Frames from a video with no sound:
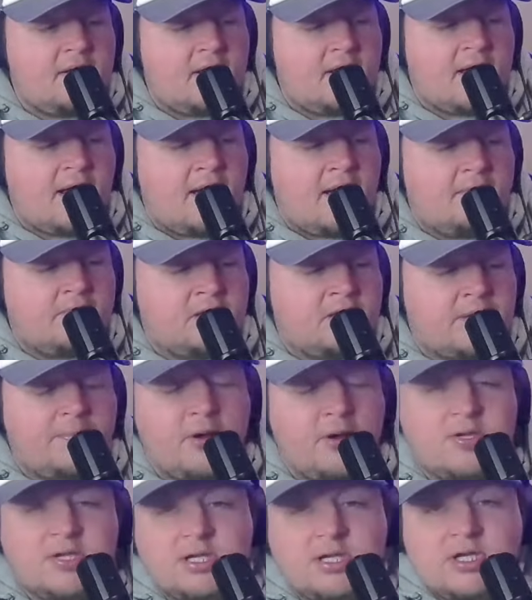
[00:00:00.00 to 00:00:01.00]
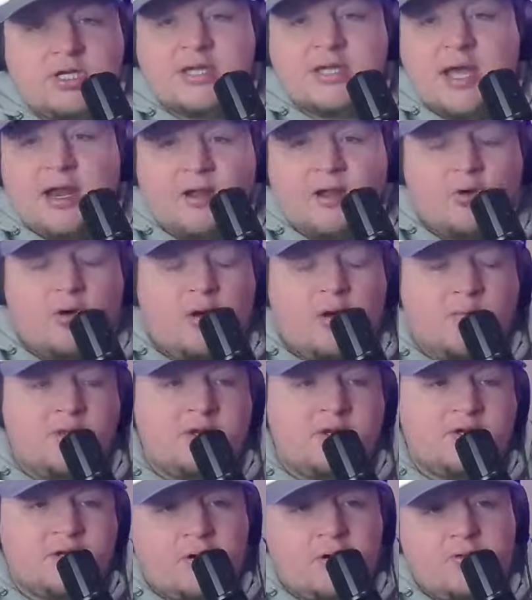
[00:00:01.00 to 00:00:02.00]
I'm supposed to just kind of go on with
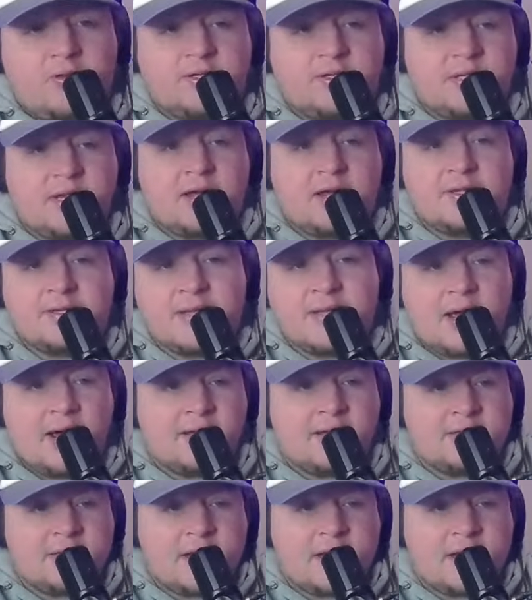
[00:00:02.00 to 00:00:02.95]
the show these days, guys.